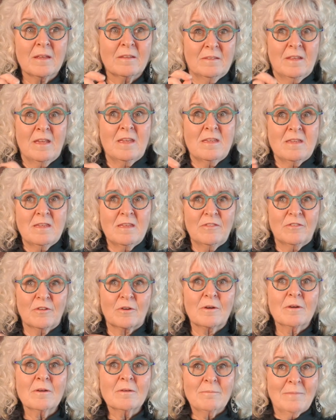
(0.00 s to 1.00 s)
They
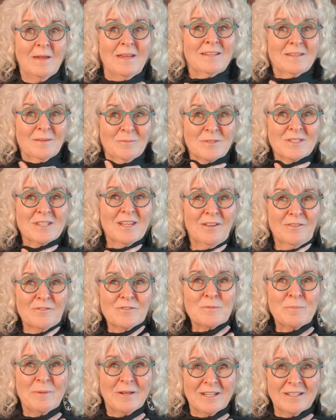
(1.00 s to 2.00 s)
either make
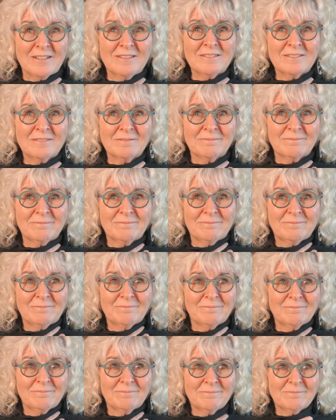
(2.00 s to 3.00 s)
themselves bad
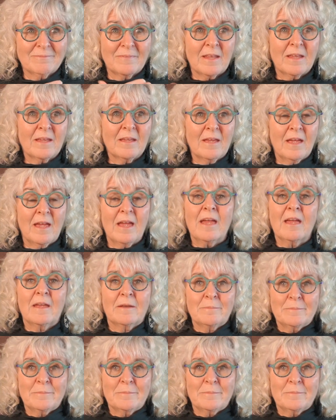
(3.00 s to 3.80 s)
and